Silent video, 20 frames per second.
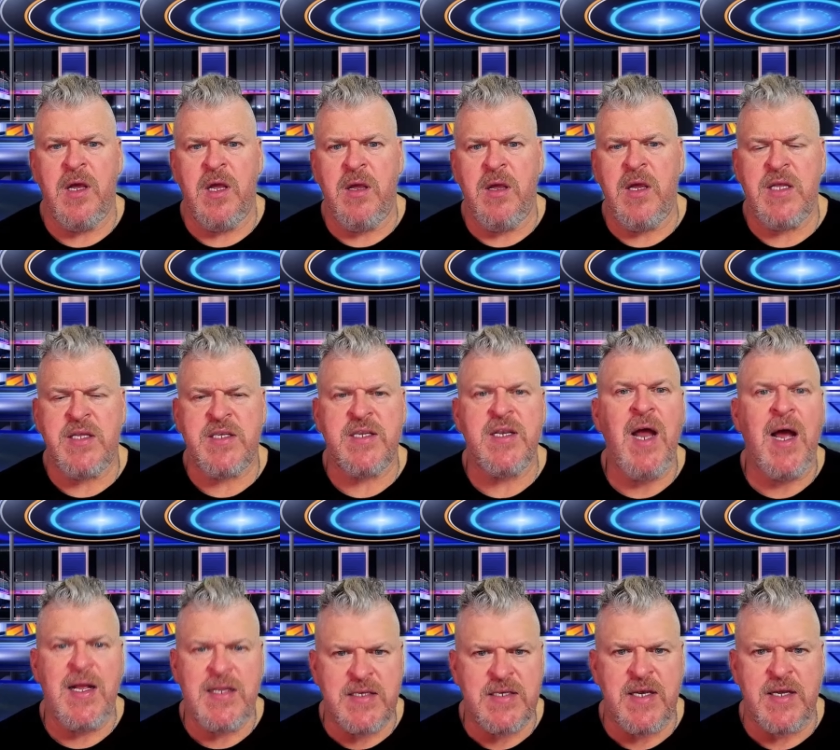It's
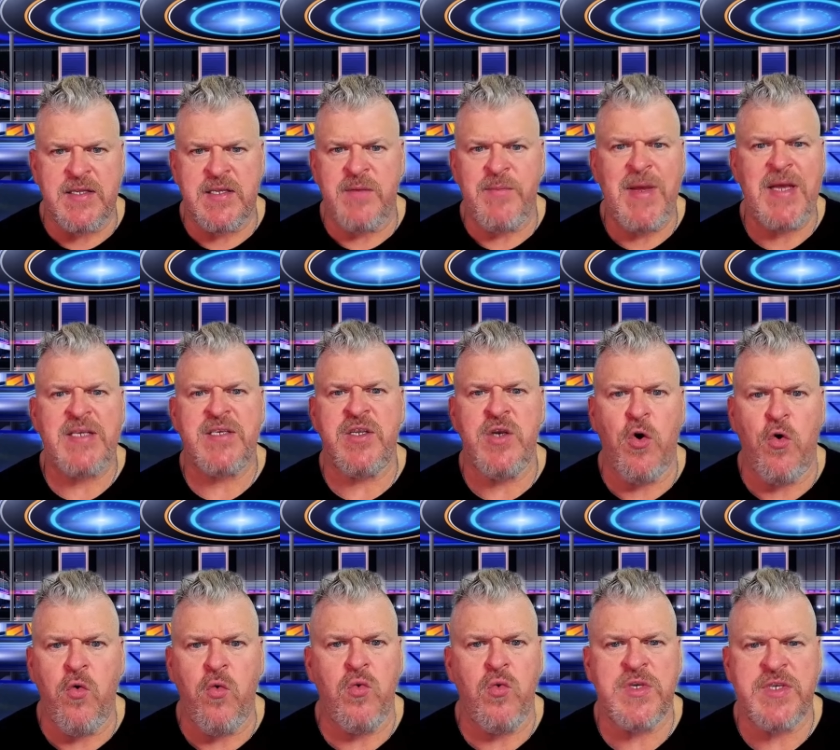nonsense. It makes
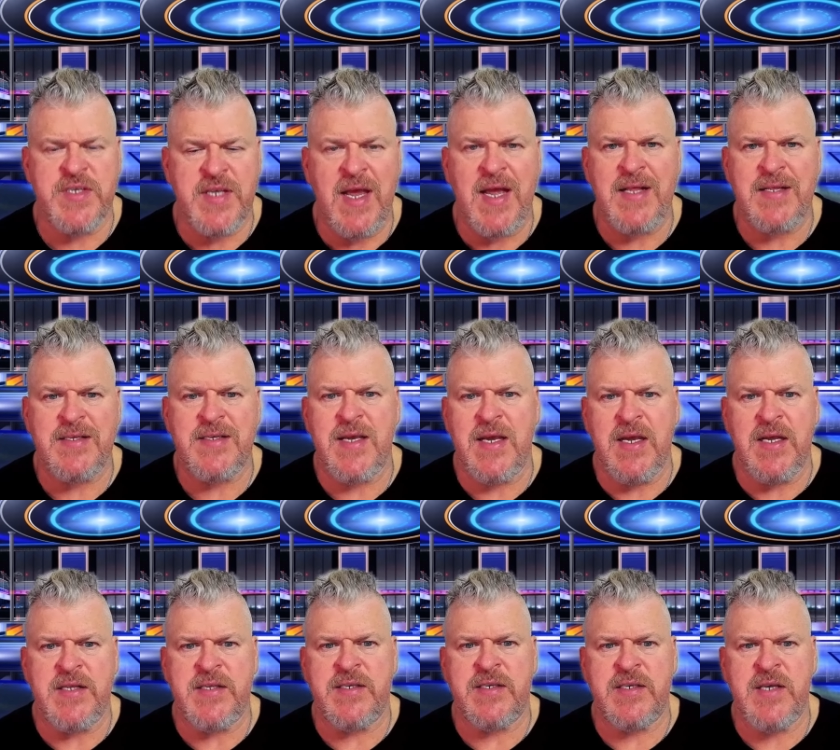no sense.
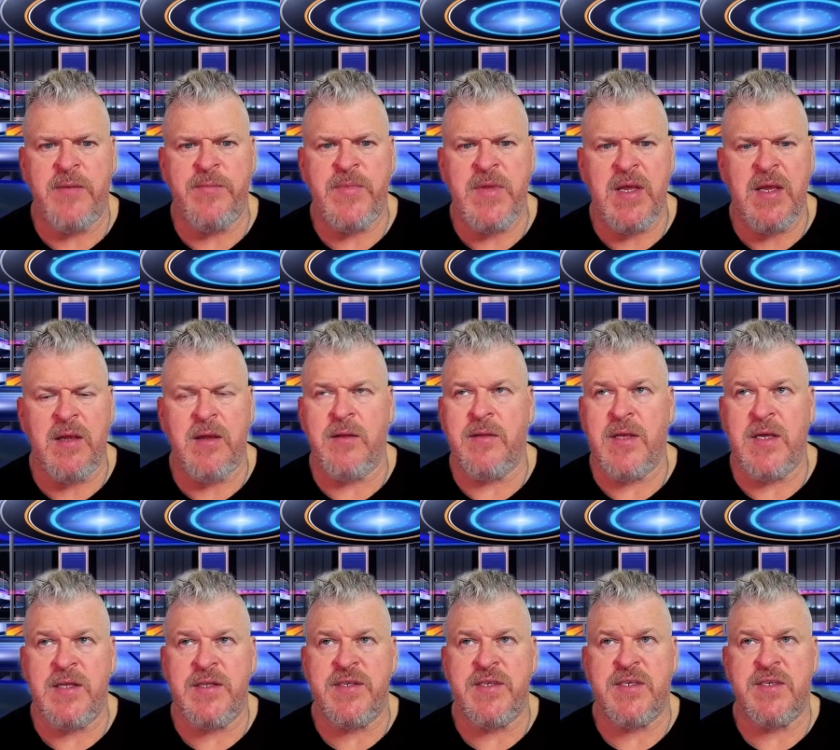It's something
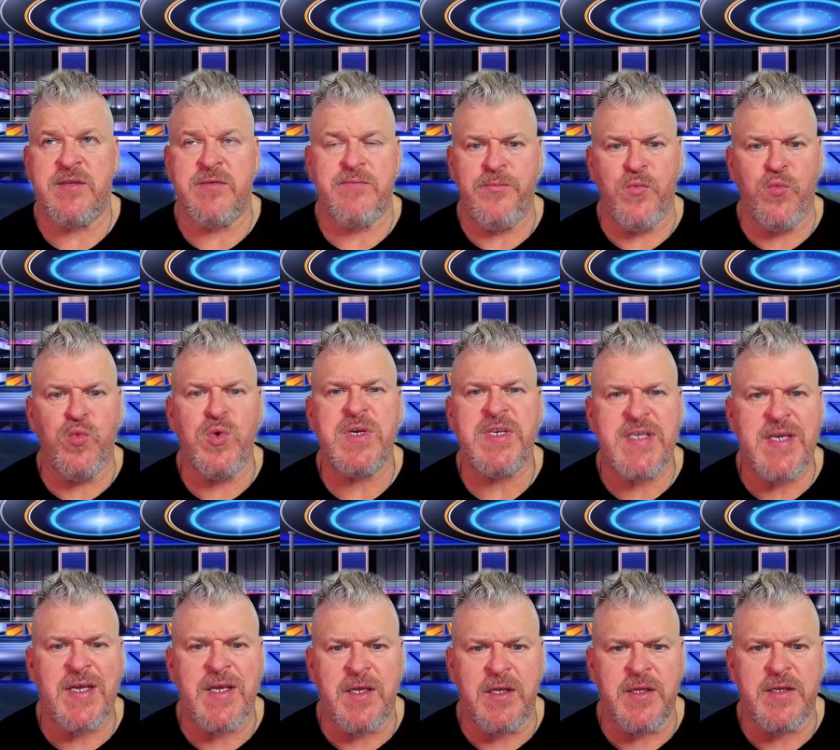that's
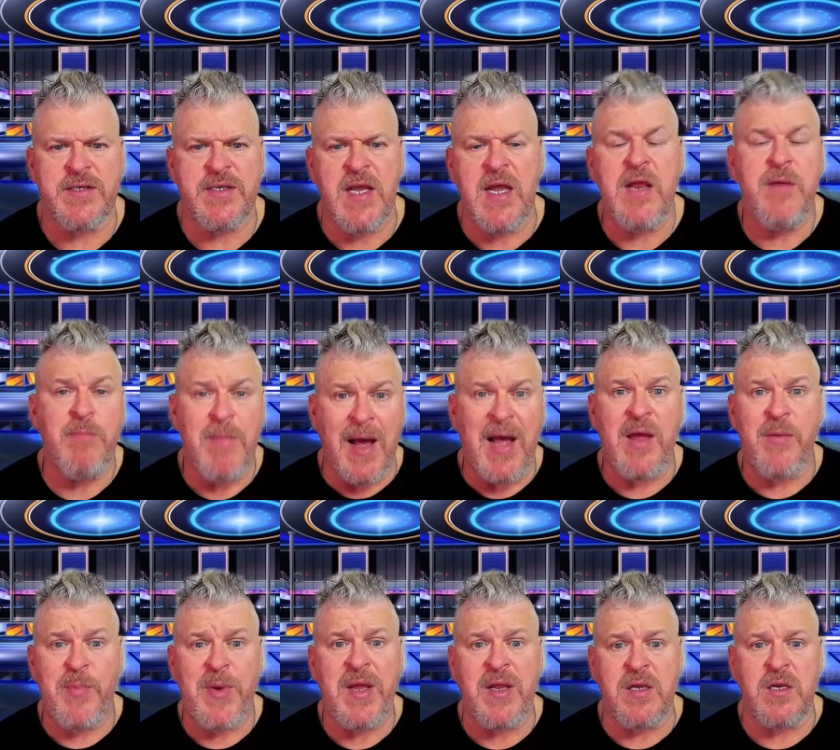ridiculous, in my
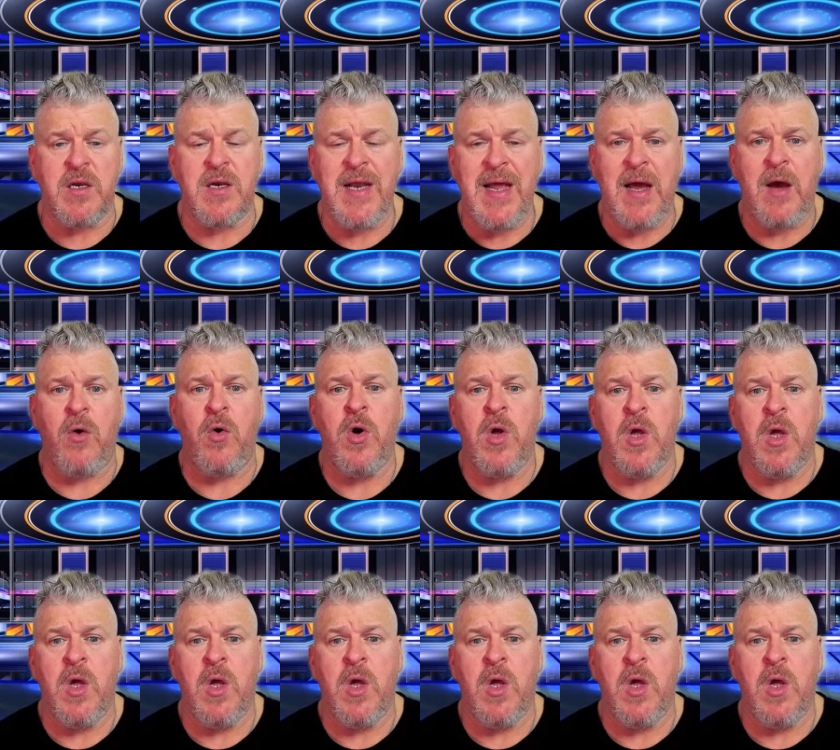opinion. Now,